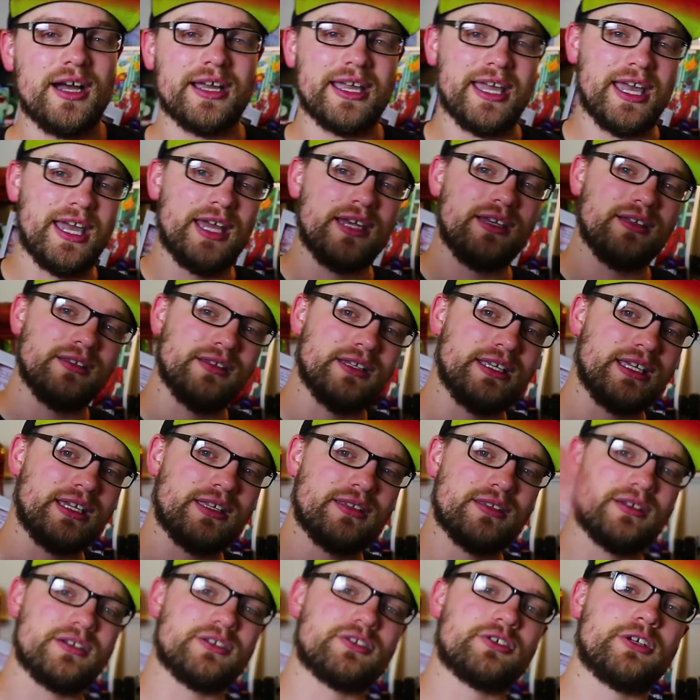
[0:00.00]
Again,
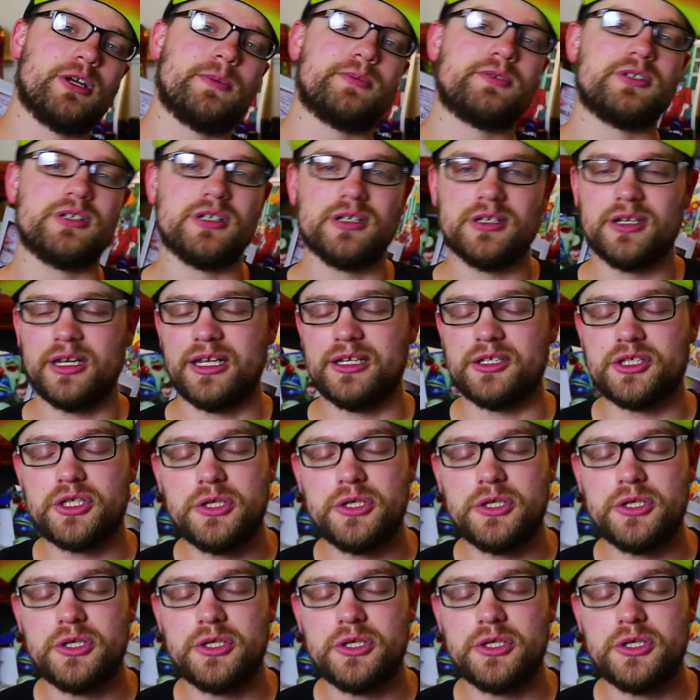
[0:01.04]
link in the description